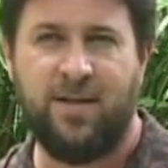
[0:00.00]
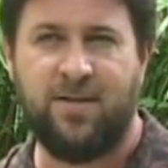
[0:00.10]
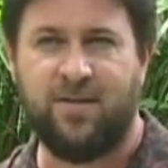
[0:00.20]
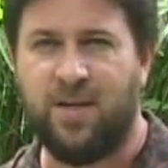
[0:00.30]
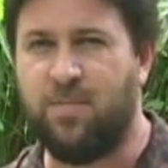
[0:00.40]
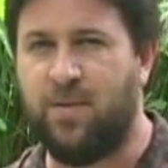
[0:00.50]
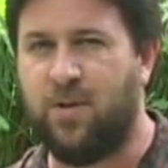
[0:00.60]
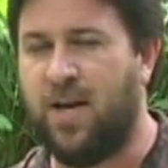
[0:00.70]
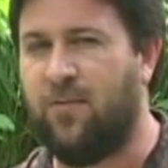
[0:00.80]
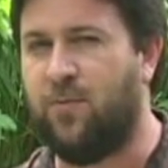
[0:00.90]
So some
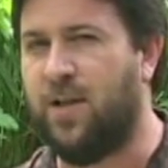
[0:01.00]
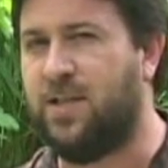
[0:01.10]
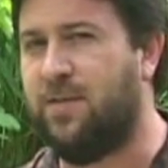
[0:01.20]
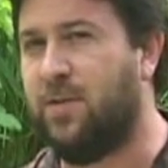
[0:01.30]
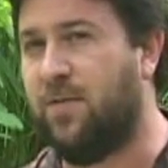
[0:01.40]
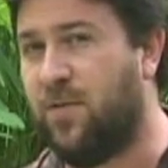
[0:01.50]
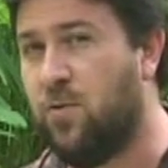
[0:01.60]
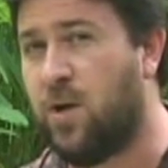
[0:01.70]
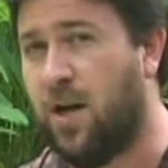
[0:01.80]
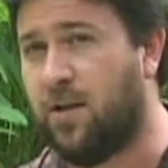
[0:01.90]
people have relatively
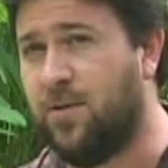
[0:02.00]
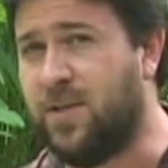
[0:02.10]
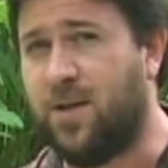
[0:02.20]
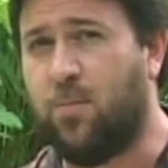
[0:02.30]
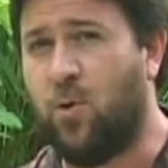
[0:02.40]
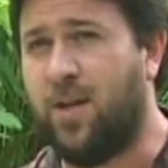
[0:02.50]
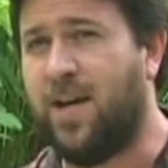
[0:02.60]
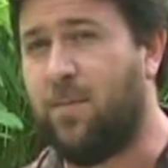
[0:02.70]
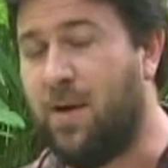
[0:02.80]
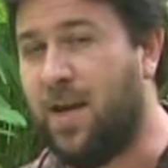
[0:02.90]
few colors and are more
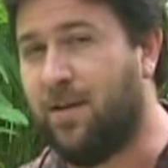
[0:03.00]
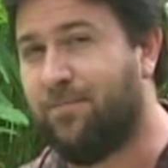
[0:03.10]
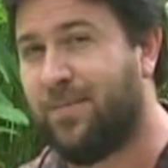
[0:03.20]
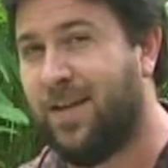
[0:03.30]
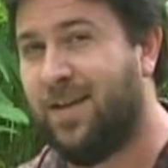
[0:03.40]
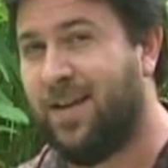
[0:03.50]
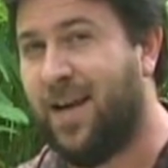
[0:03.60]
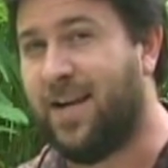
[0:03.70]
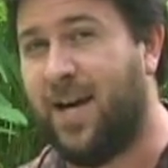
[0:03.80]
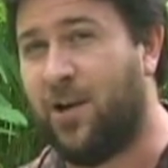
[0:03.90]
like me.
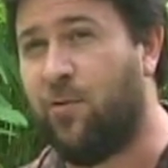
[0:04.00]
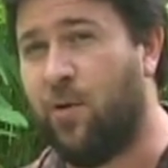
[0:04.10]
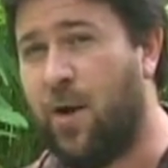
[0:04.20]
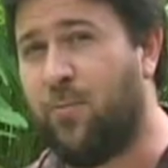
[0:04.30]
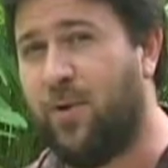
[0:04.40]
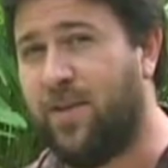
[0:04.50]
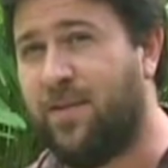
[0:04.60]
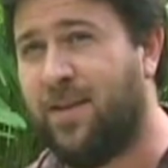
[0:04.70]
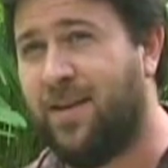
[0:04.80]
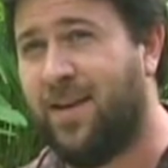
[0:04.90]
I kind of grew up
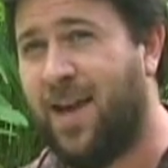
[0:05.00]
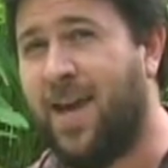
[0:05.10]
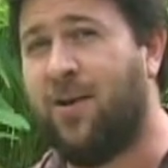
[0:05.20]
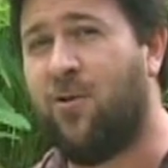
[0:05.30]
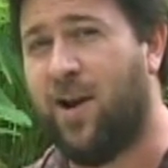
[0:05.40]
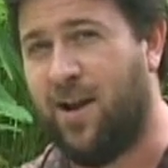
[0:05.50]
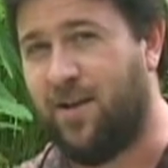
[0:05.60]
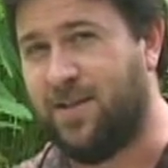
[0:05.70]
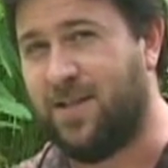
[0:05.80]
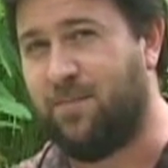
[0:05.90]
with eight
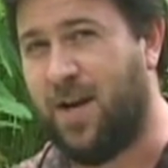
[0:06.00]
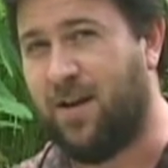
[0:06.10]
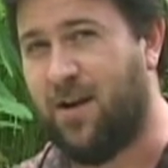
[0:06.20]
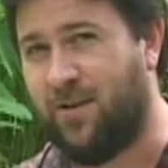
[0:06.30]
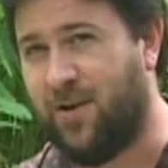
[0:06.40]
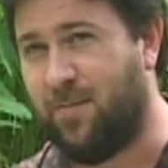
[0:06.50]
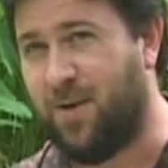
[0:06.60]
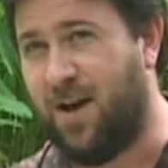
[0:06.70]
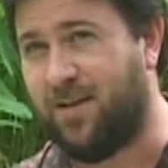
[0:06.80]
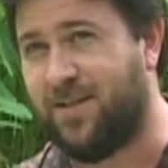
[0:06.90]
crayons in my coloring
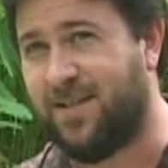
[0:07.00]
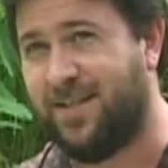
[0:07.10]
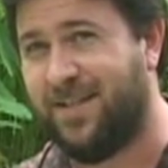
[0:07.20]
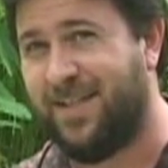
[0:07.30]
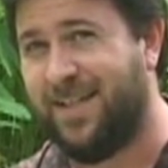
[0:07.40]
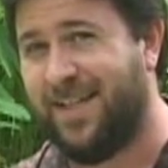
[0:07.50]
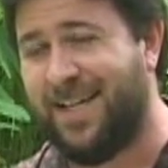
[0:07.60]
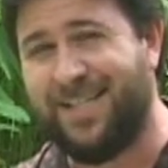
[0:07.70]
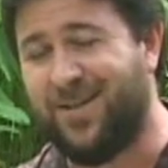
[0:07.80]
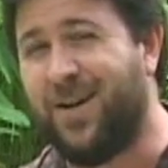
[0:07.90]
box.
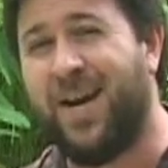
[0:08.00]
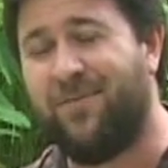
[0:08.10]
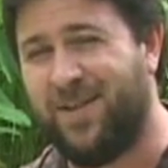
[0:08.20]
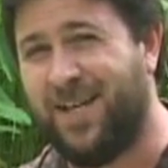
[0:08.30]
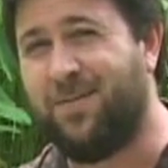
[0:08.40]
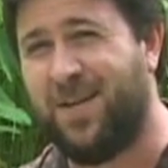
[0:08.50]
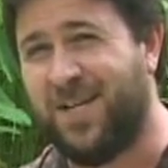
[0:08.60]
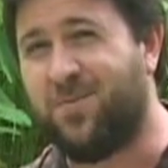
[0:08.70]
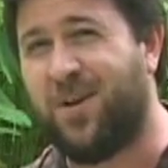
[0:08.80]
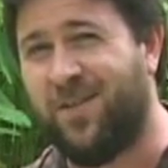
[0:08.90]
And so everything to me
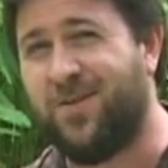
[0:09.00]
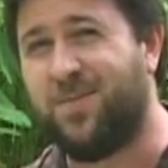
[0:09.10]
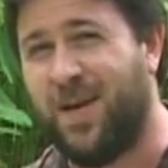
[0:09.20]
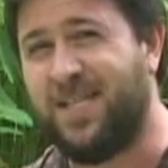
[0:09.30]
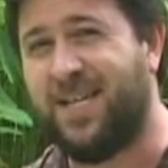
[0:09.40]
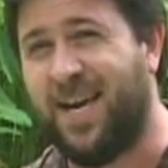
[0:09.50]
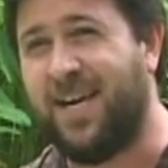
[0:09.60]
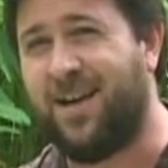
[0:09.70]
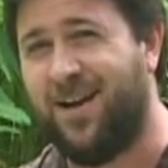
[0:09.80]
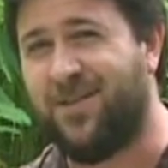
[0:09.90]
is one of those basic
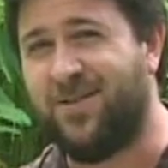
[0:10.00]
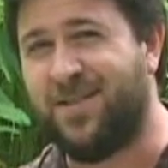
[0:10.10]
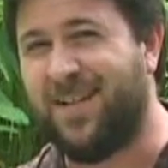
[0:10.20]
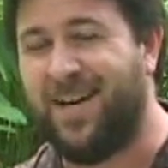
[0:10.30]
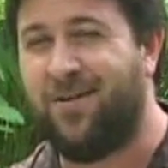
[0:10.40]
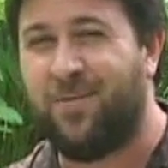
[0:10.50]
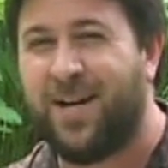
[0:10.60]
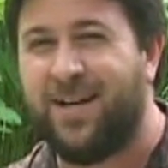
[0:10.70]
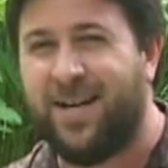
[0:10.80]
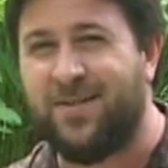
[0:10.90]
eight colors. I don't
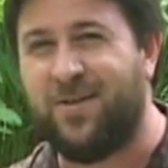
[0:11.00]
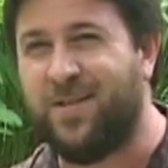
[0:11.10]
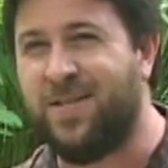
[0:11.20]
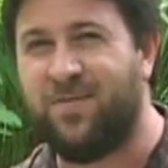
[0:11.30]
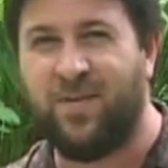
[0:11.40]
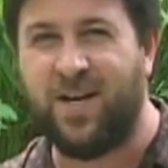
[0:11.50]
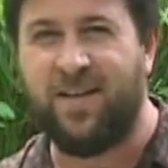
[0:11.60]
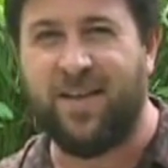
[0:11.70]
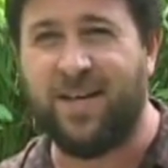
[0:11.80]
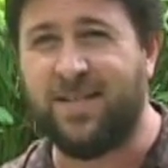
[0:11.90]
recognize all these funny
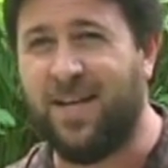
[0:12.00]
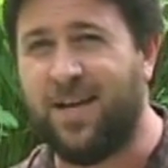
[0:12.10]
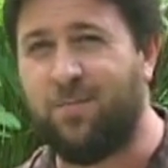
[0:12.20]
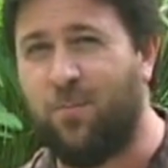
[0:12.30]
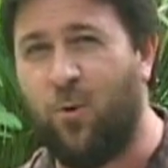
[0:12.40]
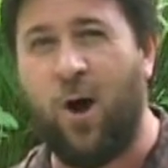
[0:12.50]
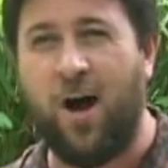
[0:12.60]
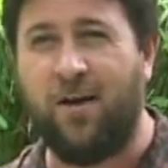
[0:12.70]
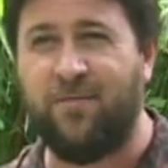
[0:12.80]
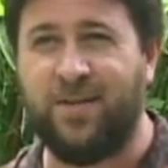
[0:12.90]
things like
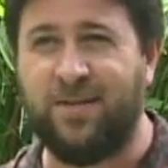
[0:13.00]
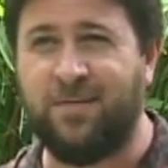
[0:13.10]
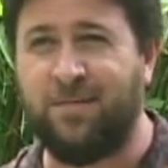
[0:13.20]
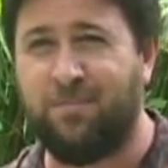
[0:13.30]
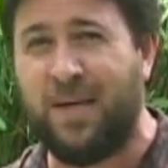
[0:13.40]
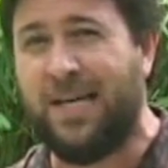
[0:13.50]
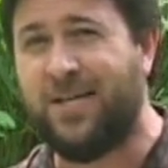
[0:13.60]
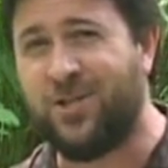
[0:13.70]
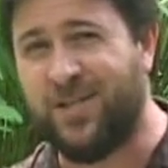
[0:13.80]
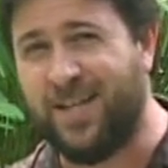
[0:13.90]
mauve and
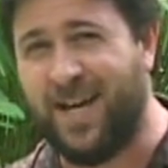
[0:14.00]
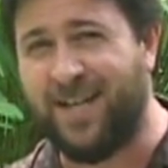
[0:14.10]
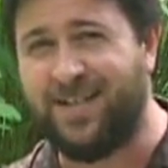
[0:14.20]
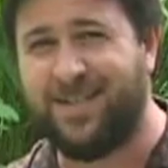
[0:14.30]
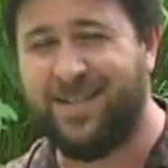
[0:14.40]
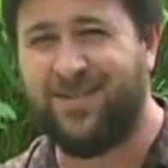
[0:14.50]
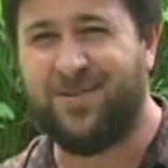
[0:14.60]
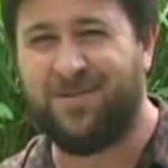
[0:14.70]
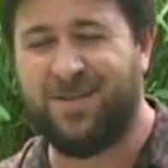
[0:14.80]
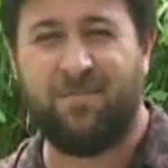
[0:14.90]
peach and that. These
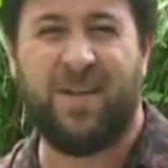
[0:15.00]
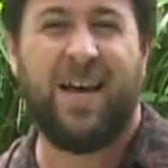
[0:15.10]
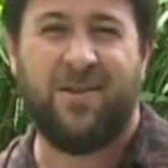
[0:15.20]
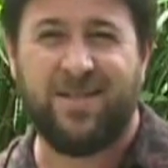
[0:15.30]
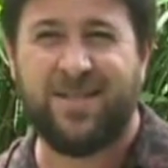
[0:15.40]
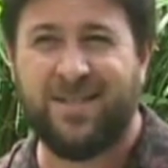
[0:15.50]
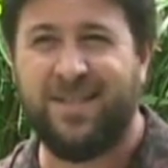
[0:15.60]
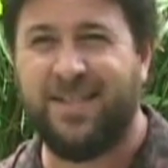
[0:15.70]
are something else.